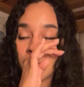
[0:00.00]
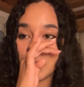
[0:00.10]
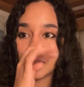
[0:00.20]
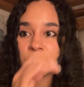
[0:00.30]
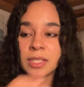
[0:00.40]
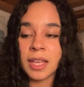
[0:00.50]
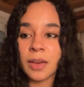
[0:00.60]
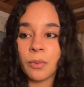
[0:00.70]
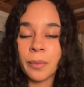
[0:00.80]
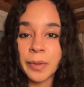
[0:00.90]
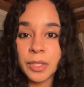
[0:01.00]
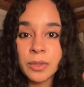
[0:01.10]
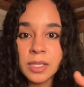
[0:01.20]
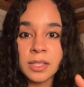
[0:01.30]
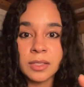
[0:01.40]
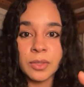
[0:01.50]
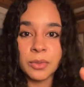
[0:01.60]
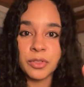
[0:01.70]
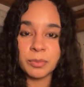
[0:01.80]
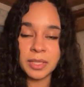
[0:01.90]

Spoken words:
which was that when we're using the social